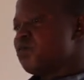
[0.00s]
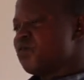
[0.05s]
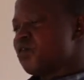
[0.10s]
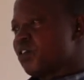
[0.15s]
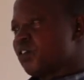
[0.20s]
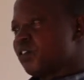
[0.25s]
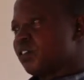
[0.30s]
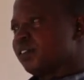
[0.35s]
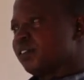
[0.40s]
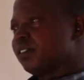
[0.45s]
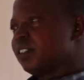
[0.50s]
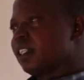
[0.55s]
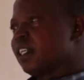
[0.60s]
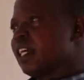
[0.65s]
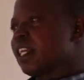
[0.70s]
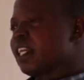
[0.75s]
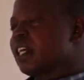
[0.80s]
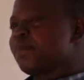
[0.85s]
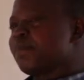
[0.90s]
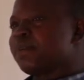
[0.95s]
draw.
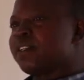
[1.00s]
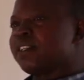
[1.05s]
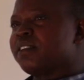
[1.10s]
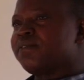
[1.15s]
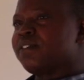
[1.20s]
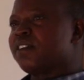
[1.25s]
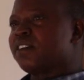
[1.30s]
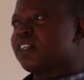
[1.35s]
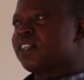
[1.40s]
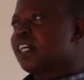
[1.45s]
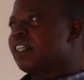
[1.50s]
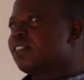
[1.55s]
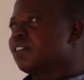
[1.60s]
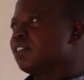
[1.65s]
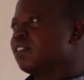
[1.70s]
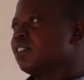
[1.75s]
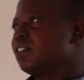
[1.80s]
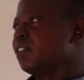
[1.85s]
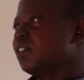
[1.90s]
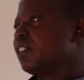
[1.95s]
Erupting
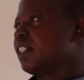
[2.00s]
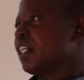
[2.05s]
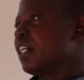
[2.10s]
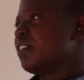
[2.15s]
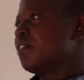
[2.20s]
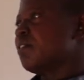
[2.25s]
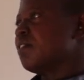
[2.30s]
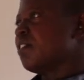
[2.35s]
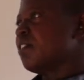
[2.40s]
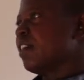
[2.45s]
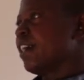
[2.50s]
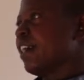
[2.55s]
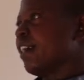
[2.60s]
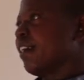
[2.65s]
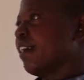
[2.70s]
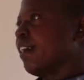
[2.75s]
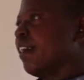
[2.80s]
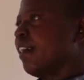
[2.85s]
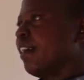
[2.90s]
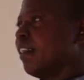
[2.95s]
volcano, you can draw a
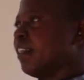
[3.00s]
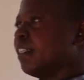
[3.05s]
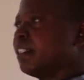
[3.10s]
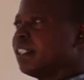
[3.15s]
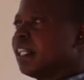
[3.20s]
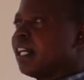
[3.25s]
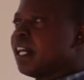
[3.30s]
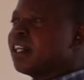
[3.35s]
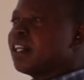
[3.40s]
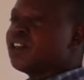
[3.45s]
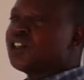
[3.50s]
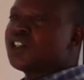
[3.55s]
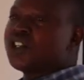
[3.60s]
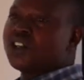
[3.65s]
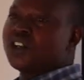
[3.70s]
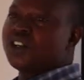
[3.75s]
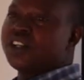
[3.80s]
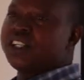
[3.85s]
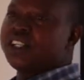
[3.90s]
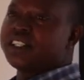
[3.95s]
hill and
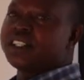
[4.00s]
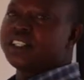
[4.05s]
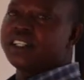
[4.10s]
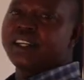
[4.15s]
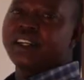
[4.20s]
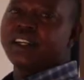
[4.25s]
show it